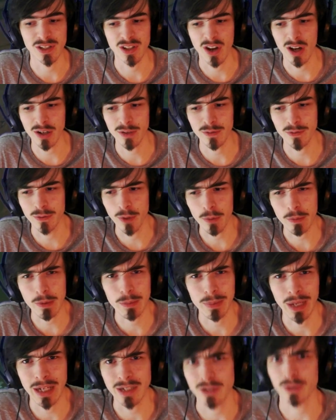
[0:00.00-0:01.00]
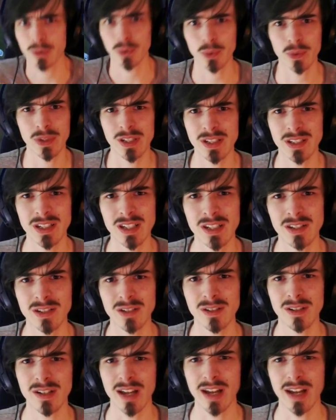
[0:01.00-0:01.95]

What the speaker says: kind of not been played at all this season.